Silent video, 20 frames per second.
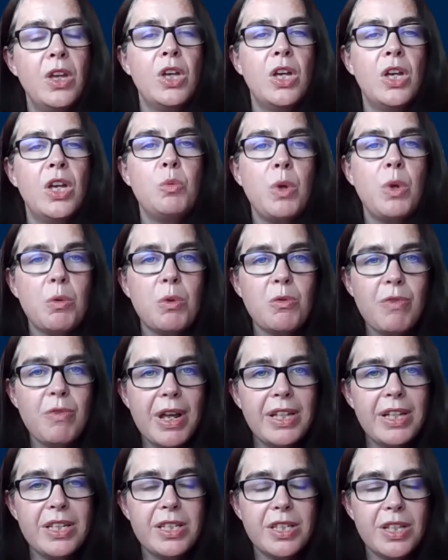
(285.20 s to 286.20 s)
And we were
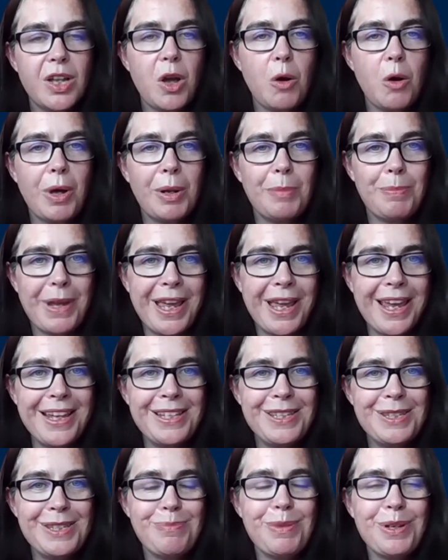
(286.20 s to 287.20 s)
ready to go at
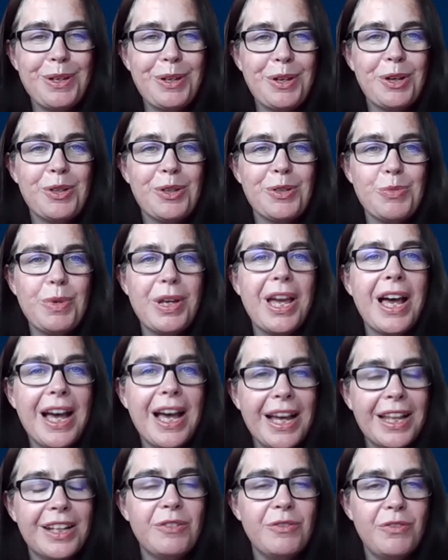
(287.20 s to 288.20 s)
pace because we
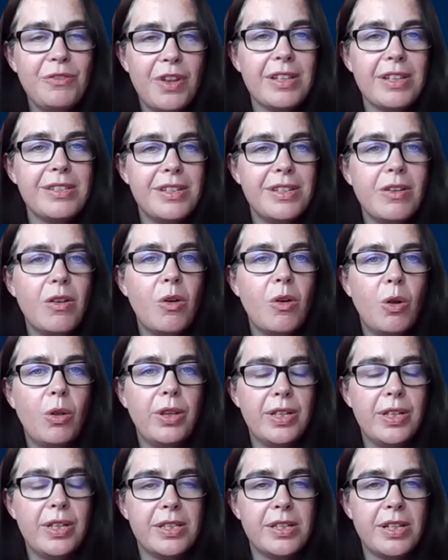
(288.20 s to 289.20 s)
had invested all
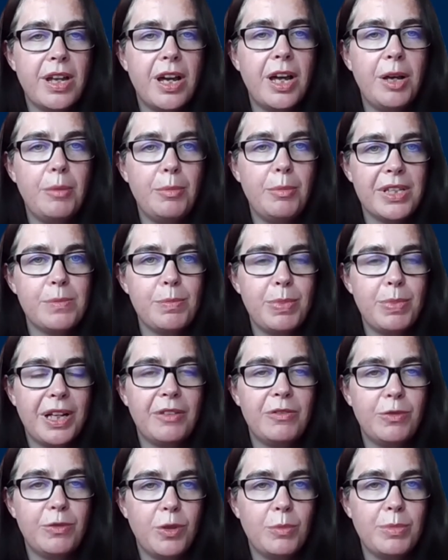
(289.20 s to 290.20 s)
this time in this
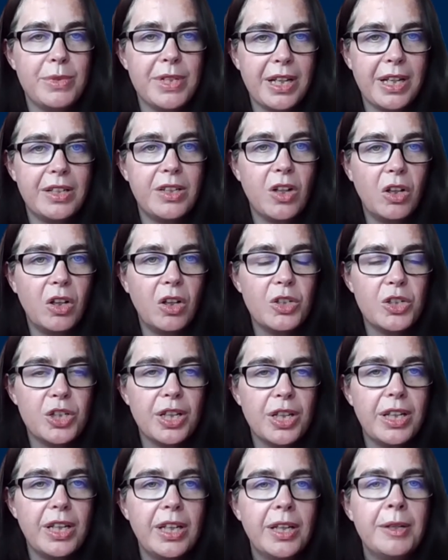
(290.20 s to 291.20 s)
platform
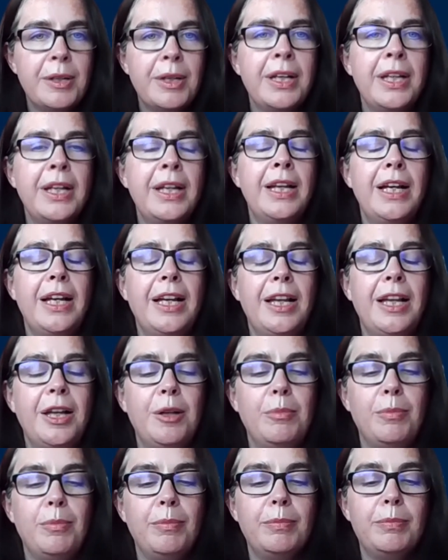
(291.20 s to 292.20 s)
technology.
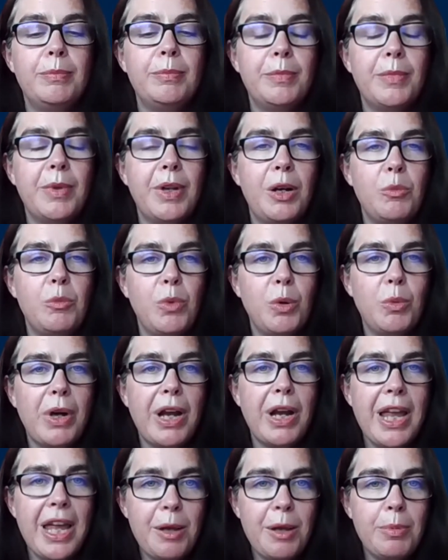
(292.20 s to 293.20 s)
And we
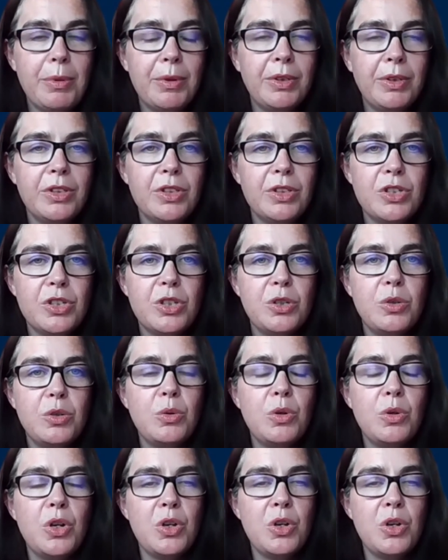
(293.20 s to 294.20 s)
were able
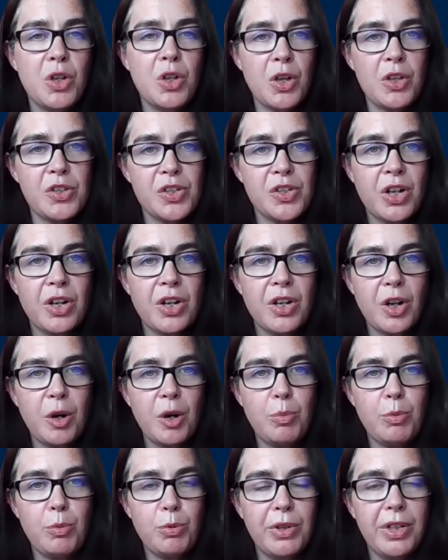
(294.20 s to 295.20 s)
to start
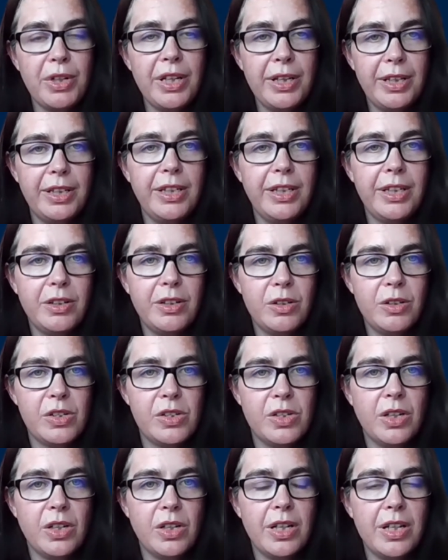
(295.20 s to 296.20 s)
our preclinical
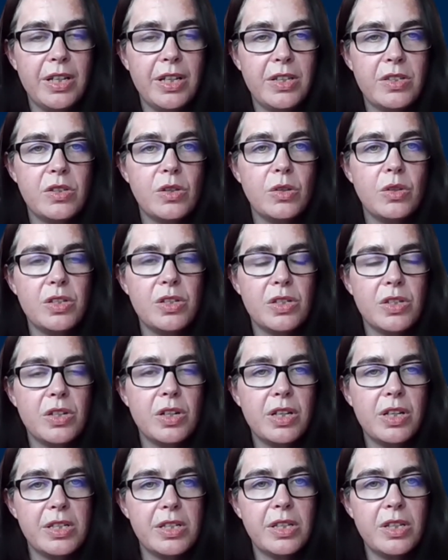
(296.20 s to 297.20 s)
studies, so the
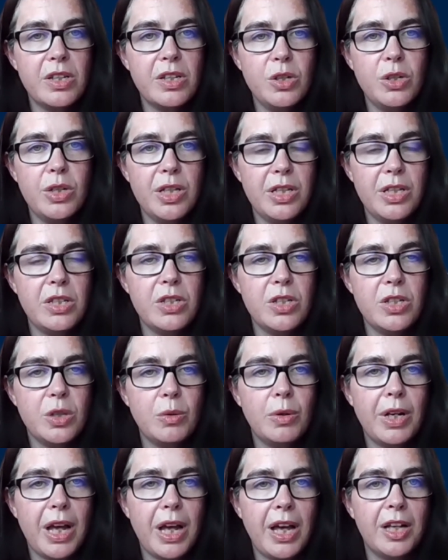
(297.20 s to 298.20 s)
studies that you need to do
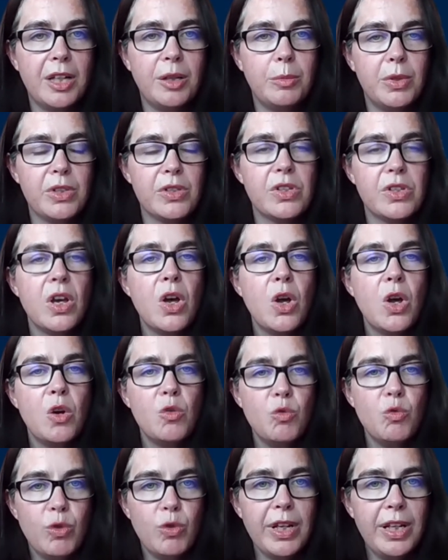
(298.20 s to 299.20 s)
in animals,
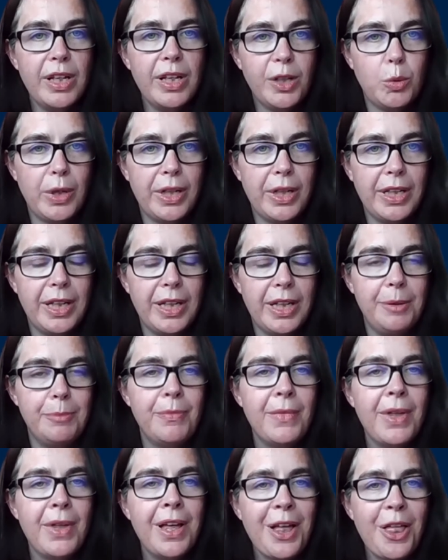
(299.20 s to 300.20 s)
really quickly.
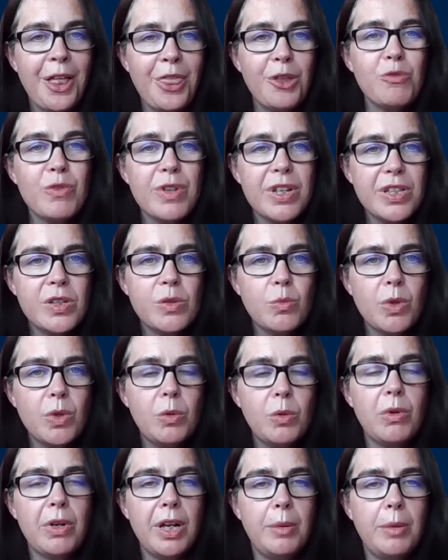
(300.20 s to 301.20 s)
And the reason we
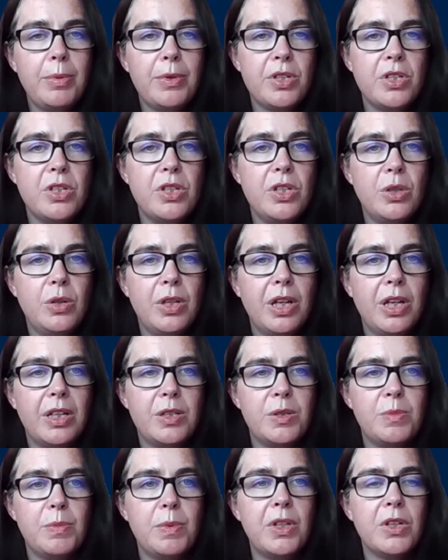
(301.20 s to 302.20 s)
were able to do that
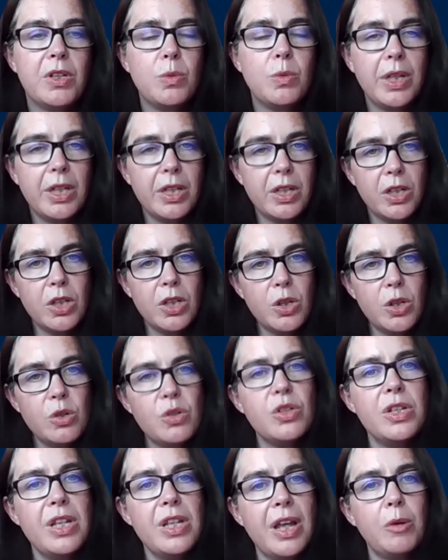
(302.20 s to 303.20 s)
is because we had a
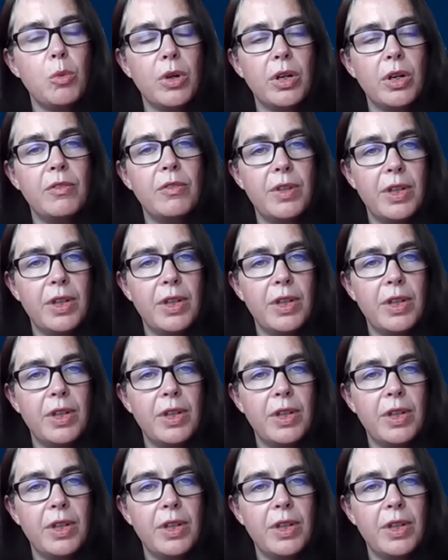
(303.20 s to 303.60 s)
huge network of